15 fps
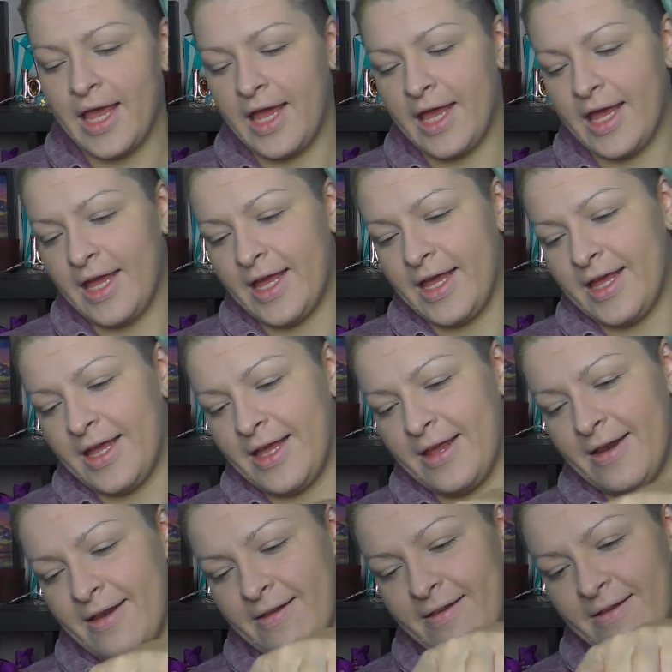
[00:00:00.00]

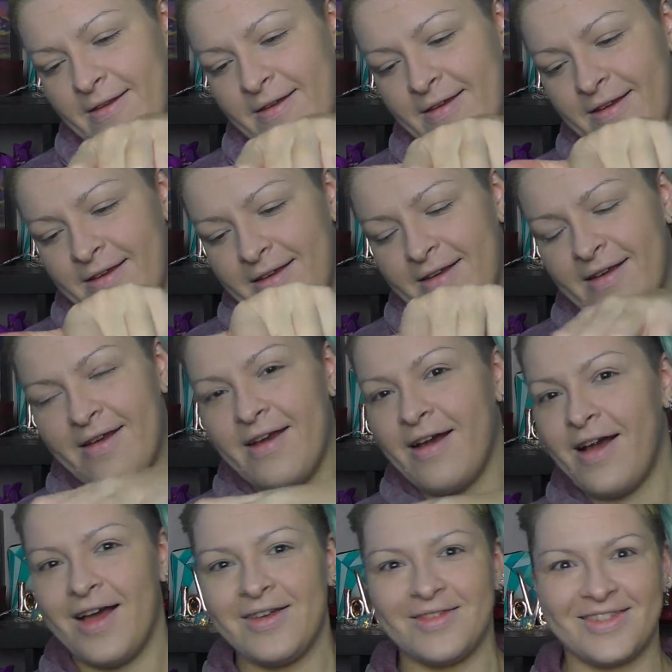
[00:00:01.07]
And
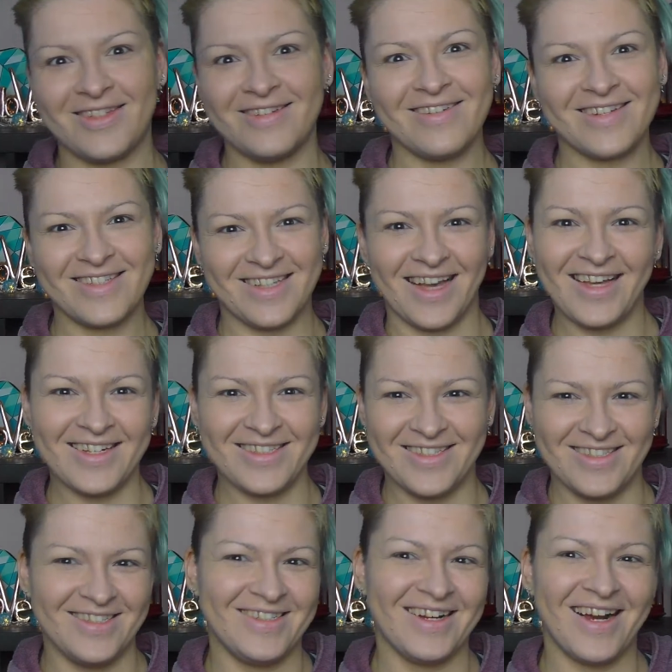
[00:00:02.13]
I'm so excited
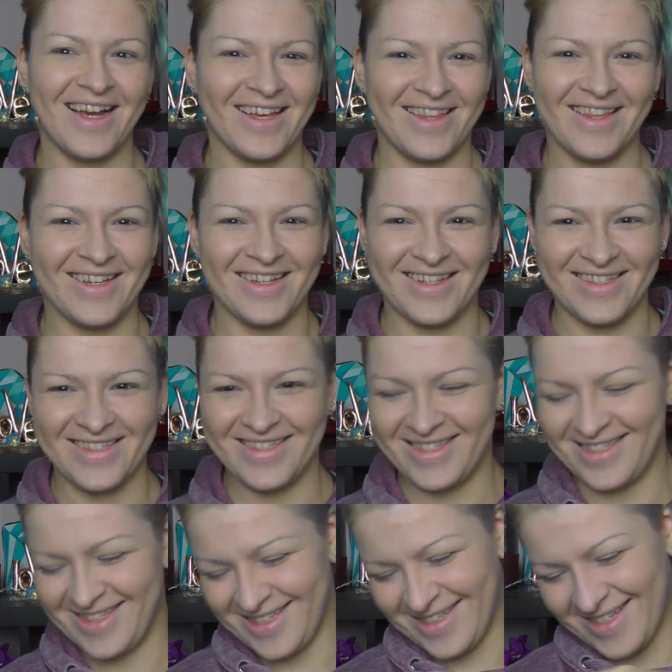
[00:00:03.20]
to try this.
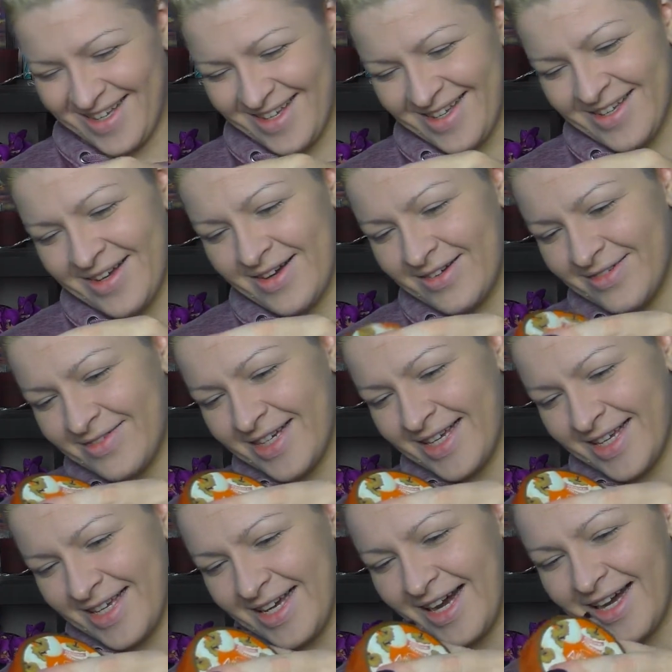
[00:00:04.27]
Oh my
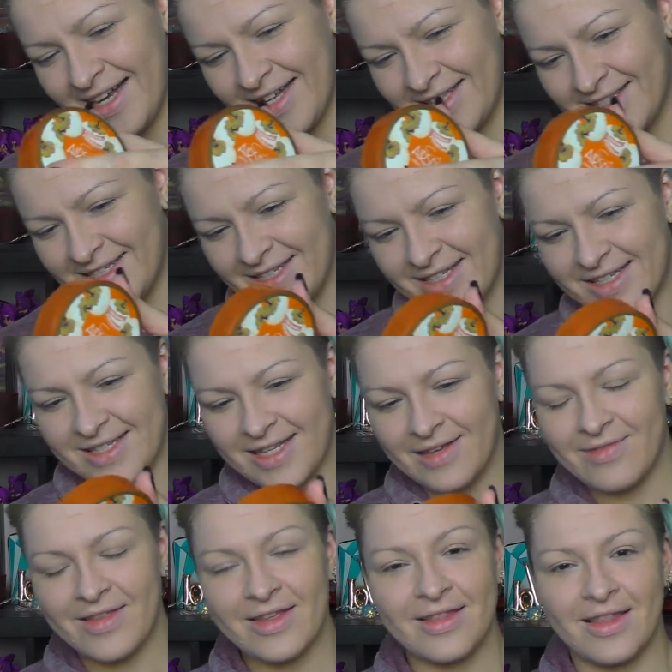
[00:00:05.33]
god, this is
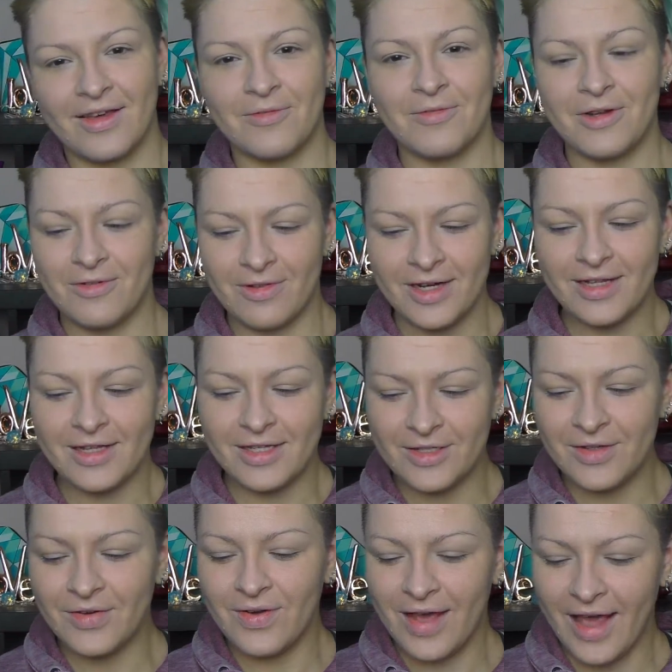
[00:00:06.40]
something that we really
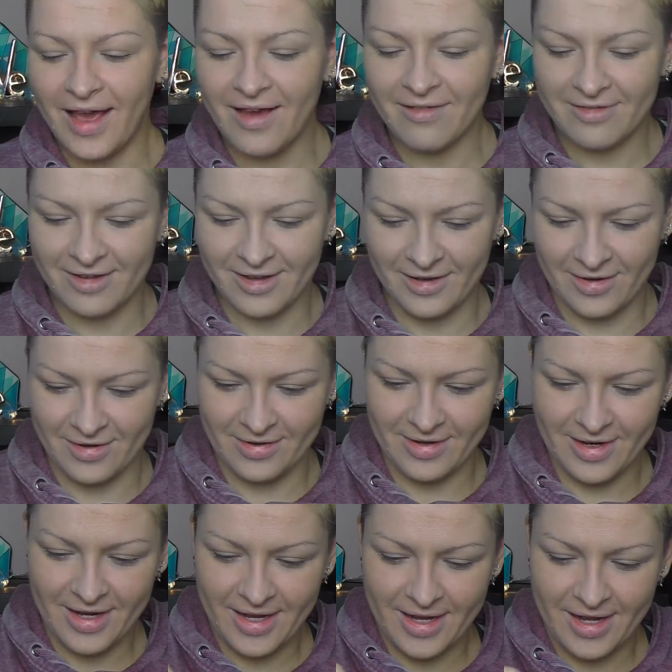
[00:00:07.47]
don't have here.
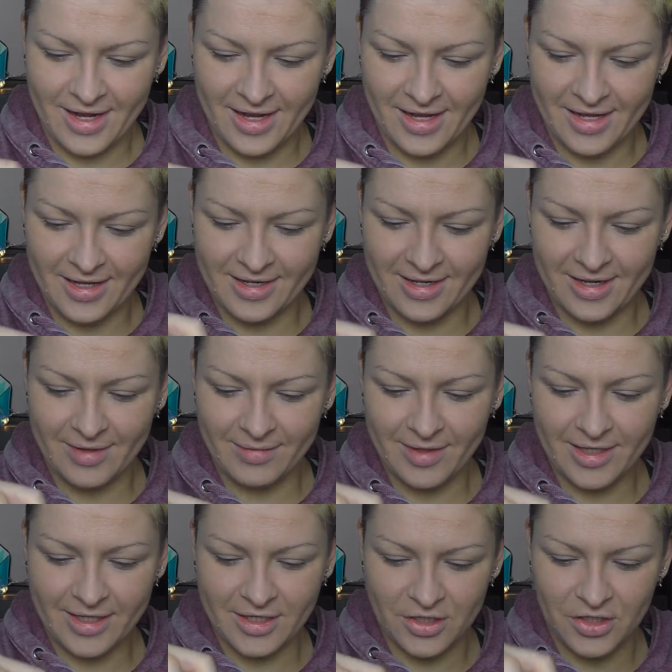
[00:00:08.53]
And I'm
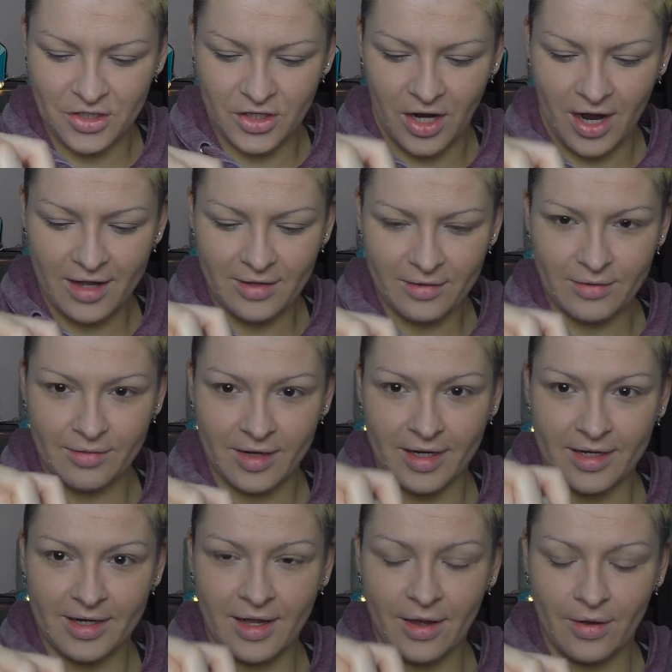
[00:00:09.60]
like a child
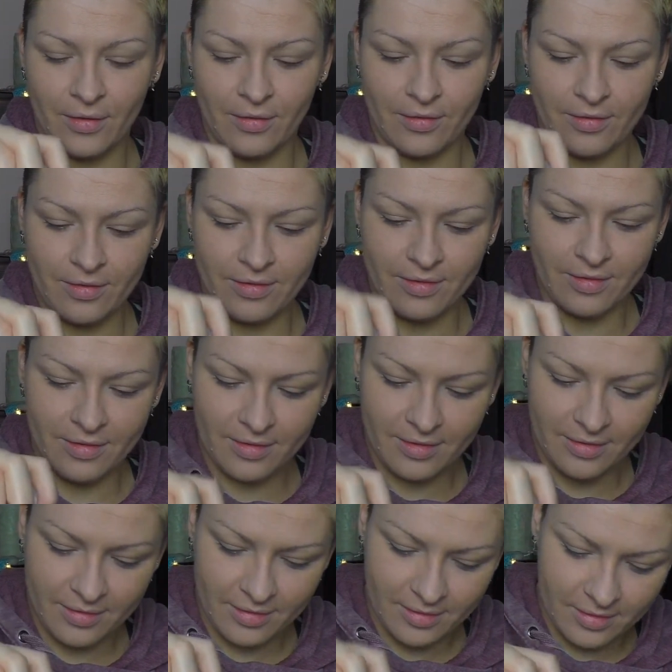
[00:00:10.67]
right now.
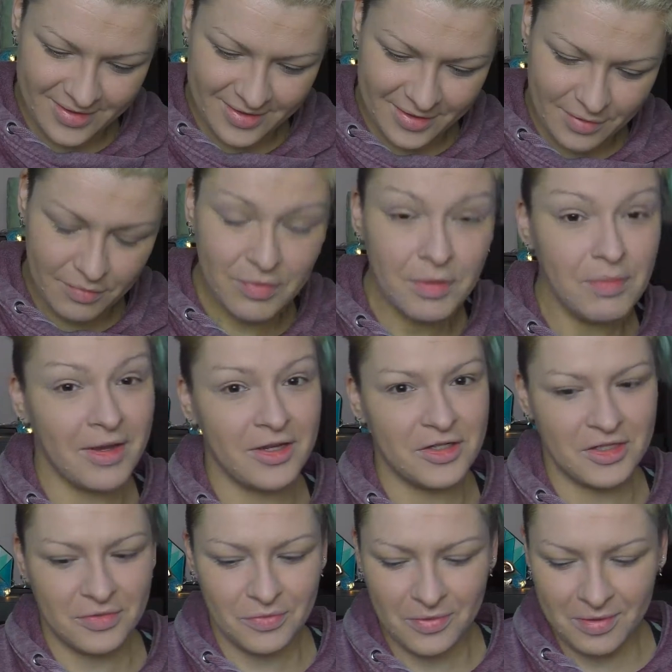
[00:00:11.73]
Be
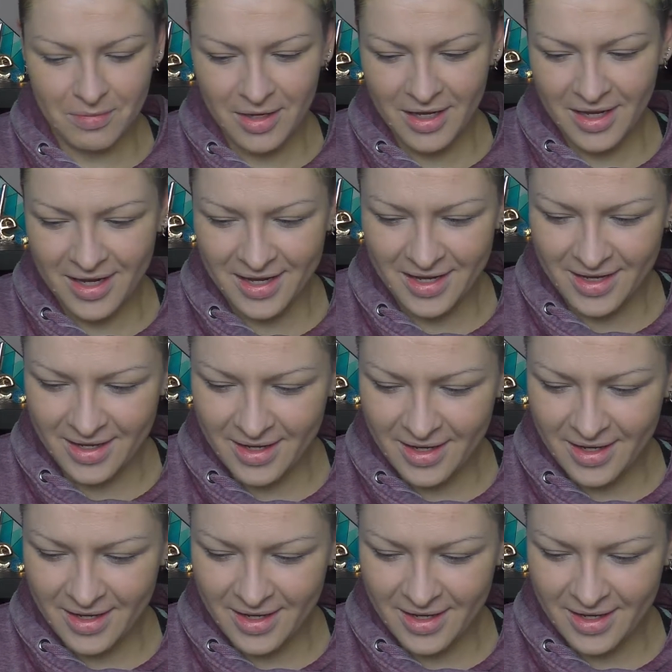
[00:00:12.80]
patient with me.